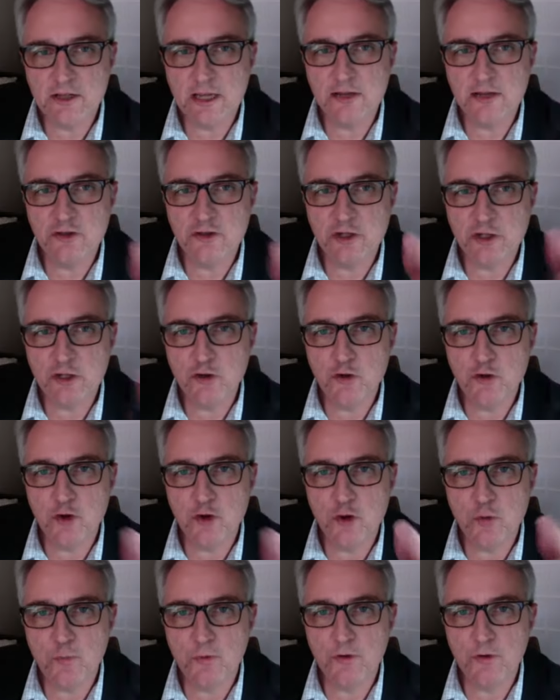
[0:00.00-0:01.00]
gets
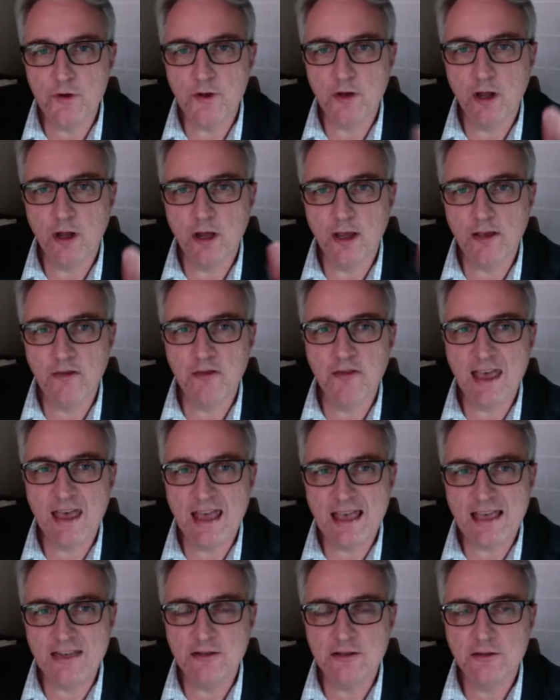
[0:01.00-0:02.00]
interpreted like
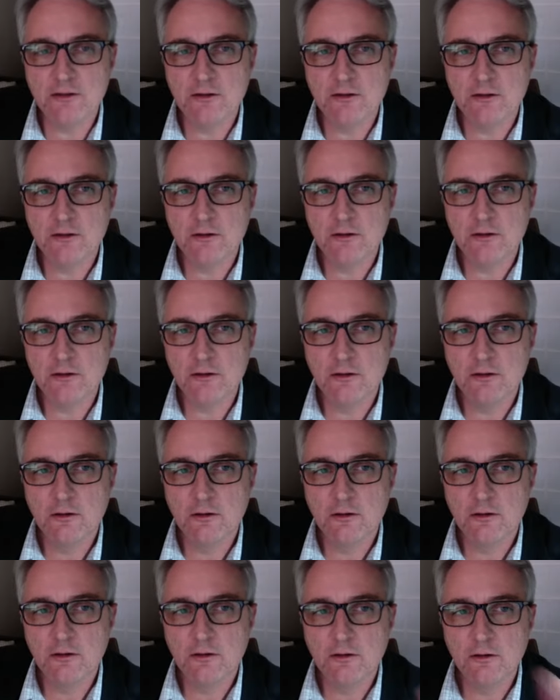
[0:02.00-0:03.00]
that,
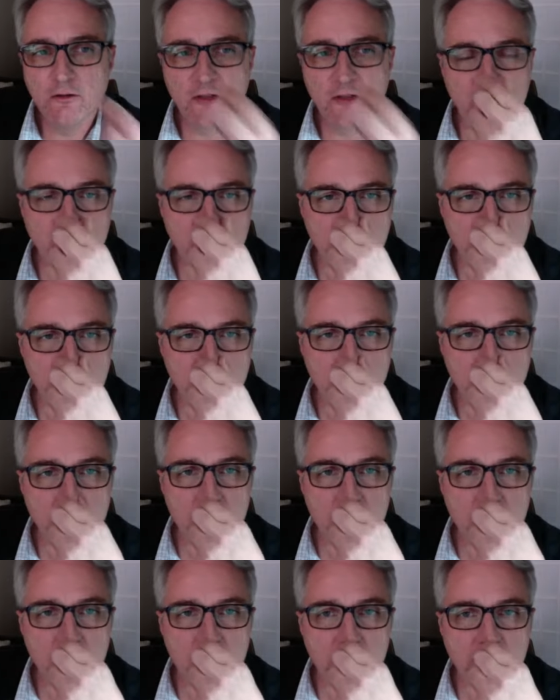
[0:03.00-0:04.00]
then of
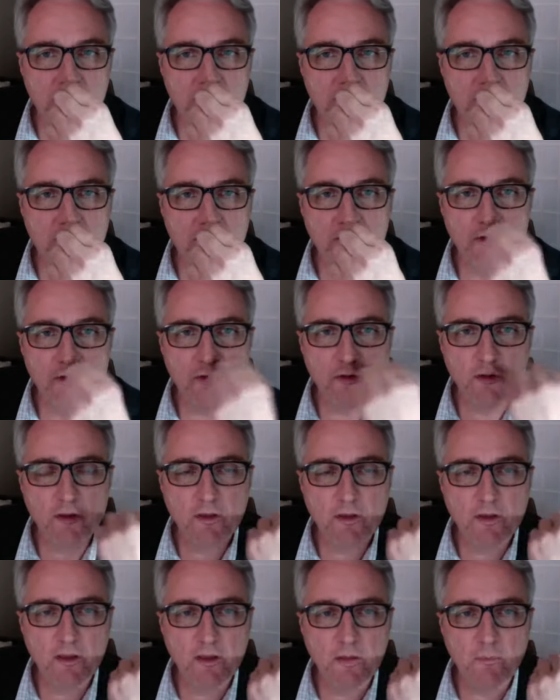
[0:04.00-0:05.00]
course
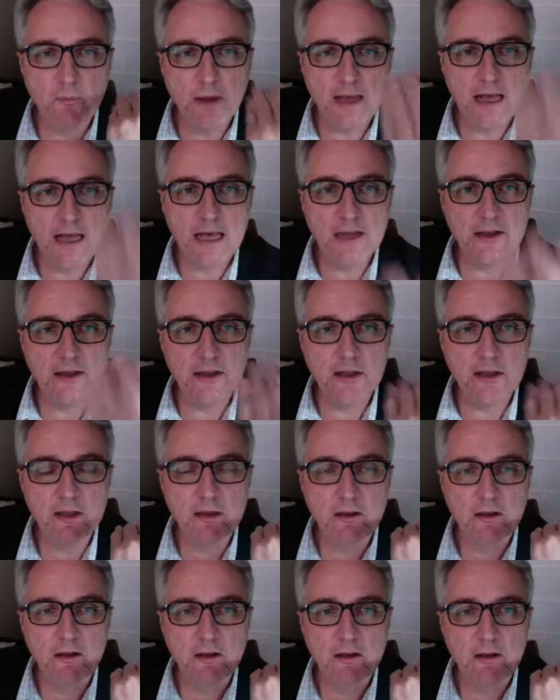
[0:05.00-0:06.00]
the
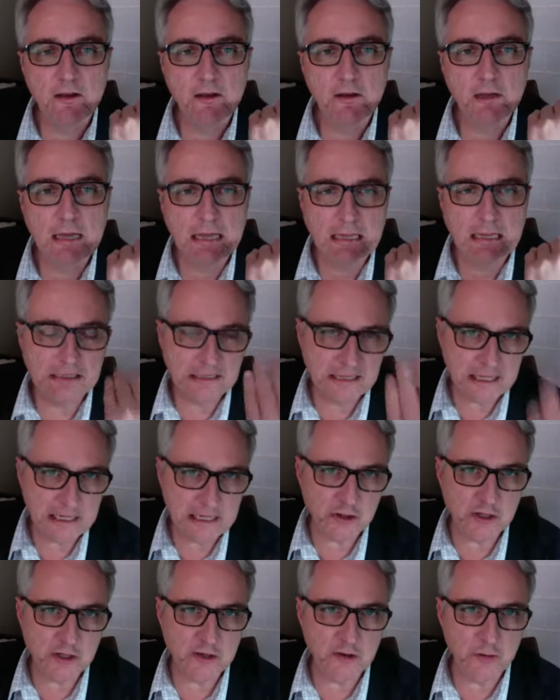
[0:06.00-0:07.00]
party
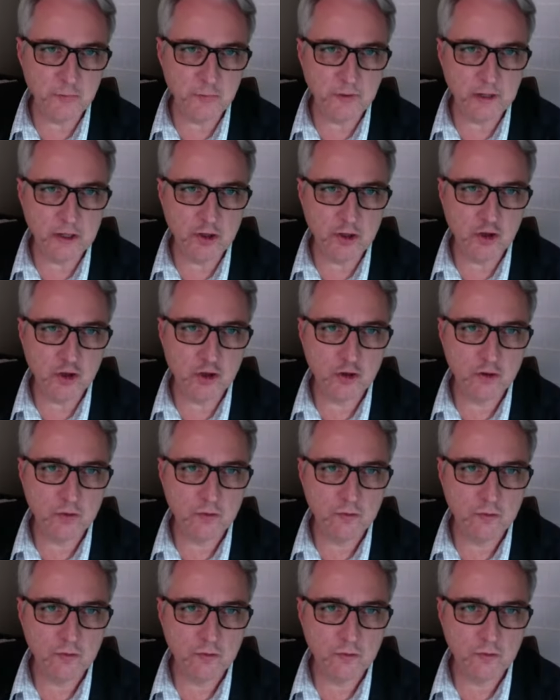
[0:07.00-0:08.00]
alleging the breach
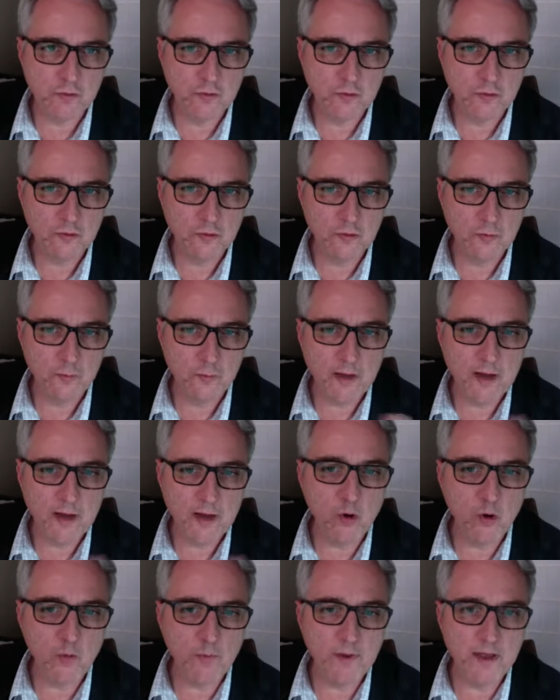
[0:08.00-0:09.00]
may
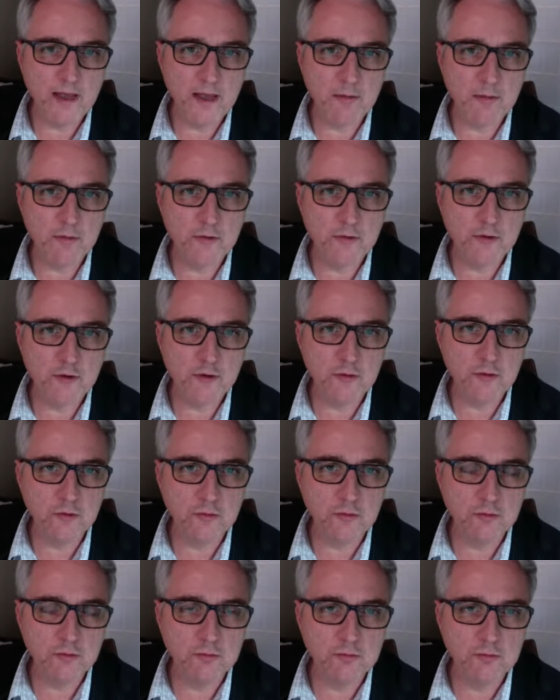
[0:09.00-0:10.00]
well be able
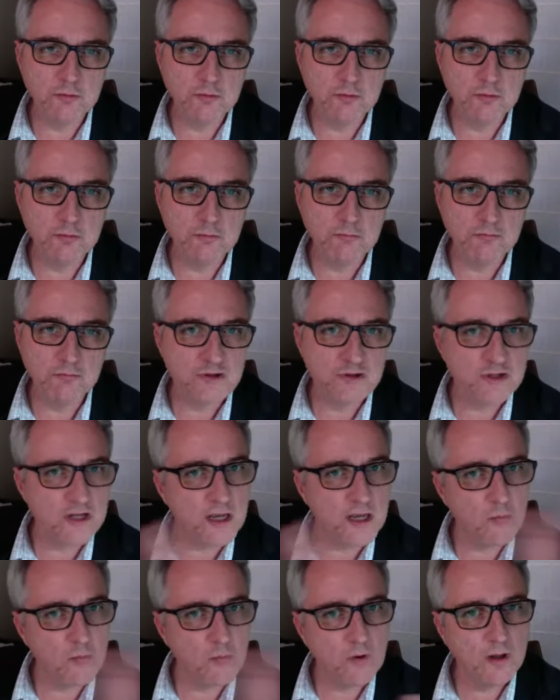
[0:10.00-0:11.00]
to
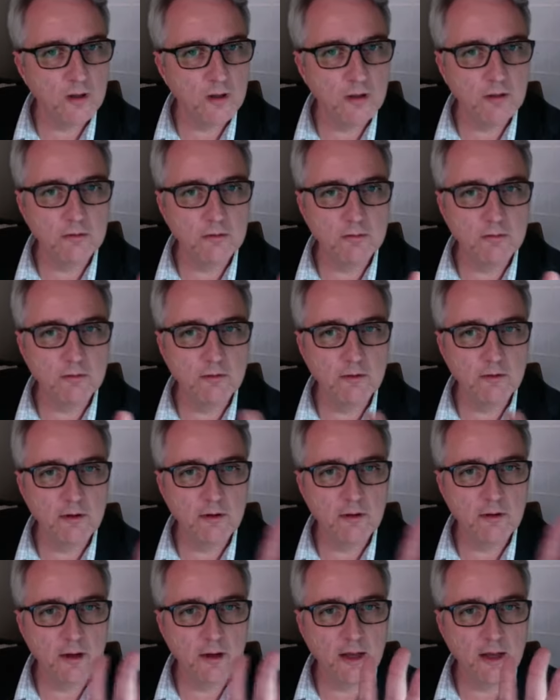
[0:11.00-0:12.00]
say, well,
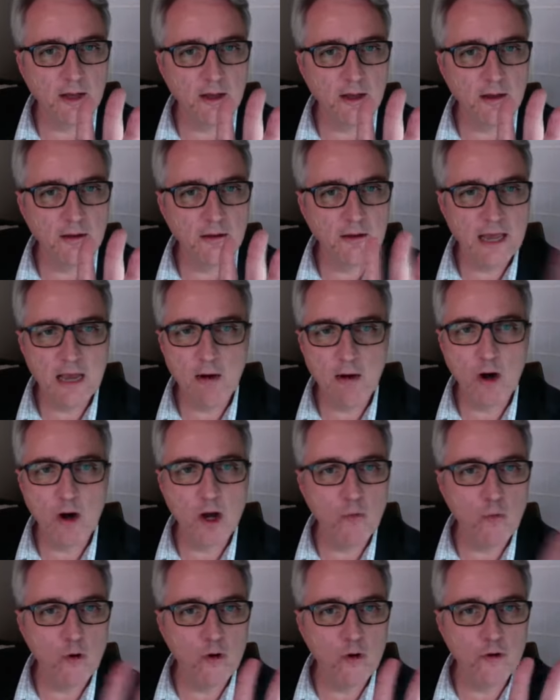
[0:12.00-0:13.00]
now
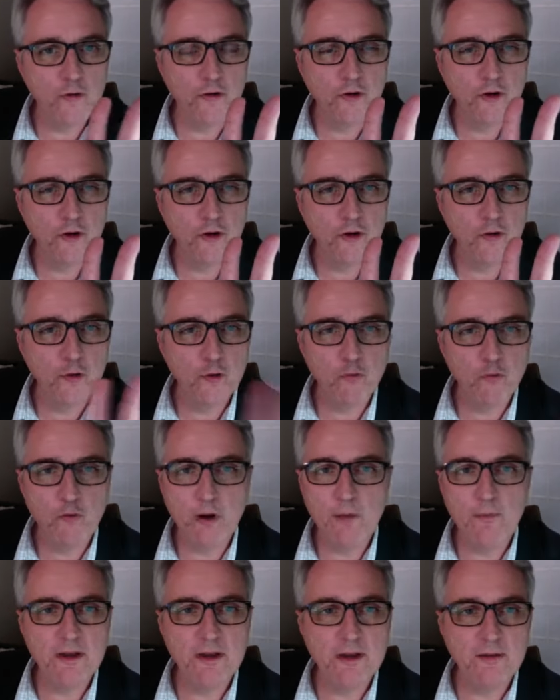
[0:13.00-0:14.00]
I want the
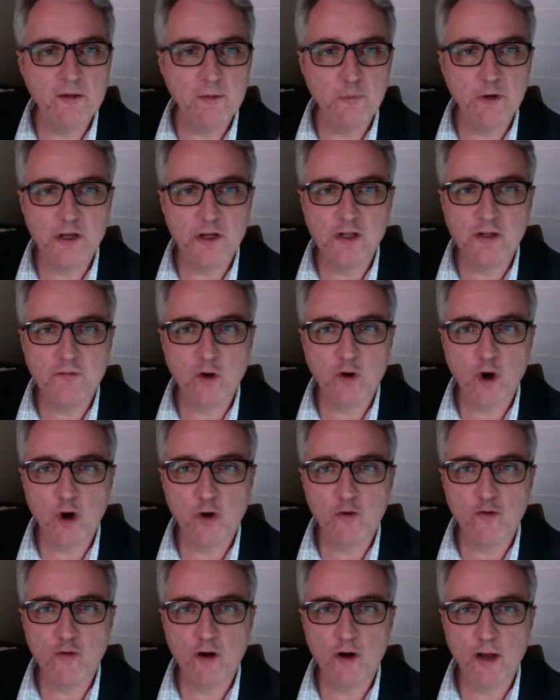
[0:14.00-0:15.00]
remedy that breach of
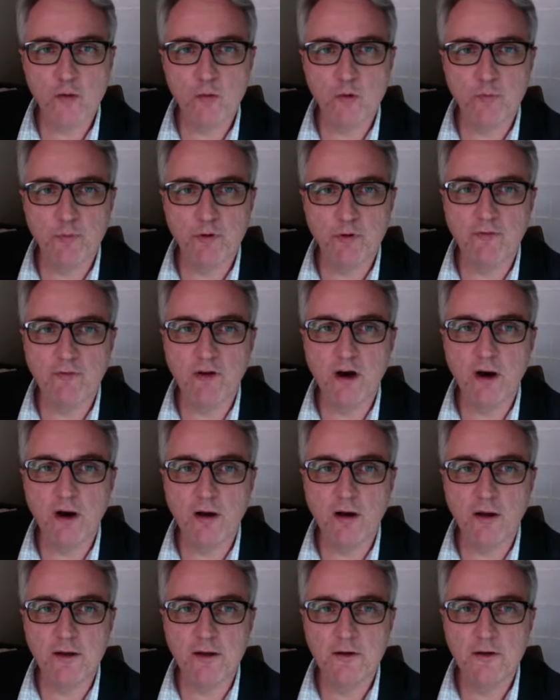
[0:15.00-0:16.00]
contract will
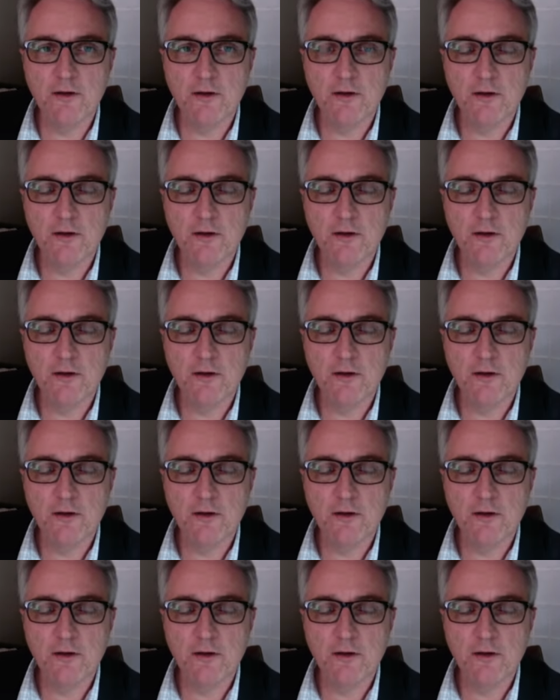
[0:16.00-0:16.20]
provide,